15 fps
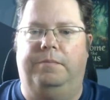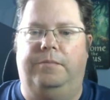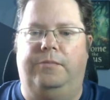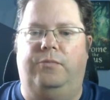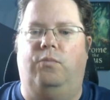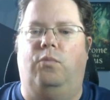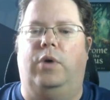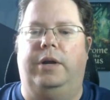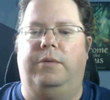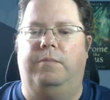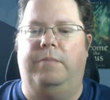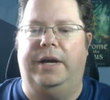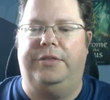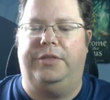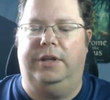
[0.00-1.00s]
One
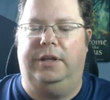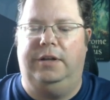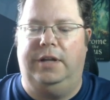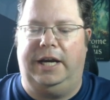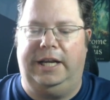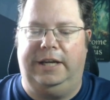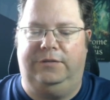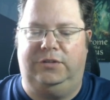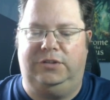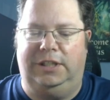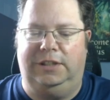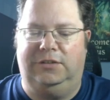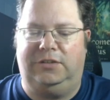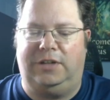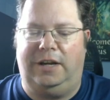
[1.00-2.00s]
method I have
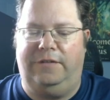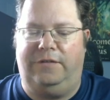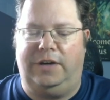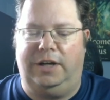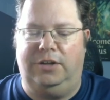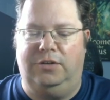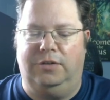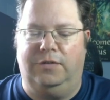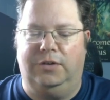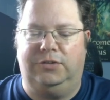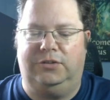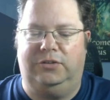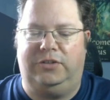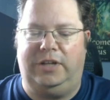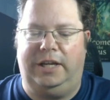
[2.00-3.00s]
seen sci-fi
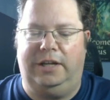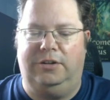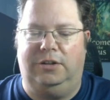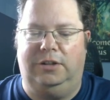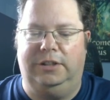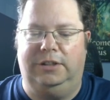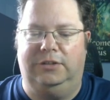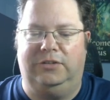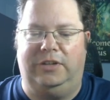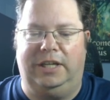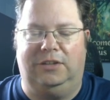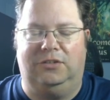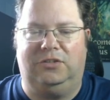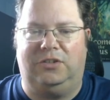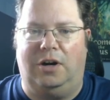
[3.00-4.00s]
universes handle is like
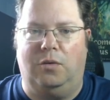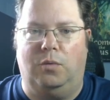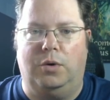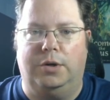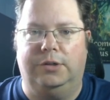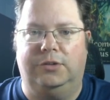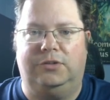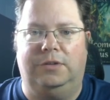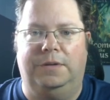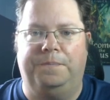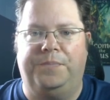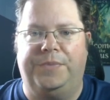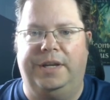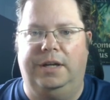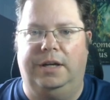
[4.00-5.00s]
in Star Wars,
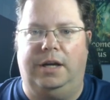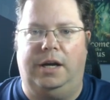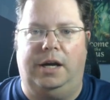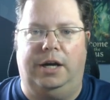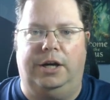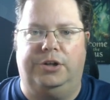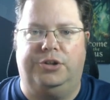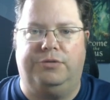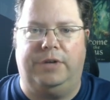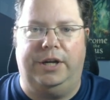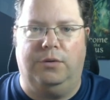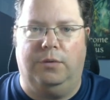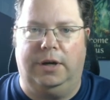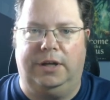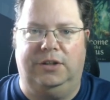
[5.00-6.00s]
trade
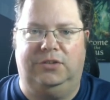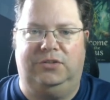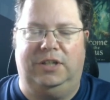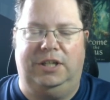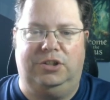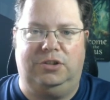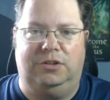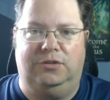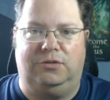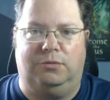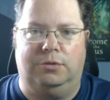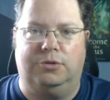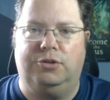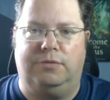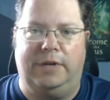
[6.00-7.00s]
organizations
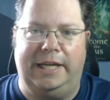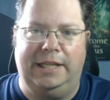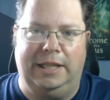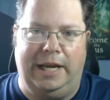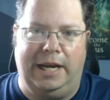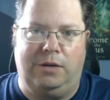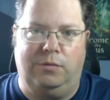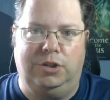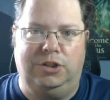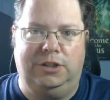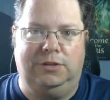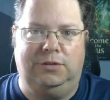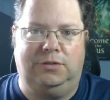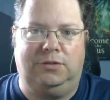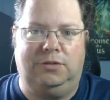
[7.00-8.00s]
or trade
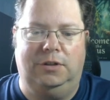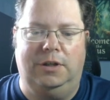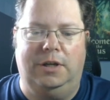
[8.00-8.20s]
languages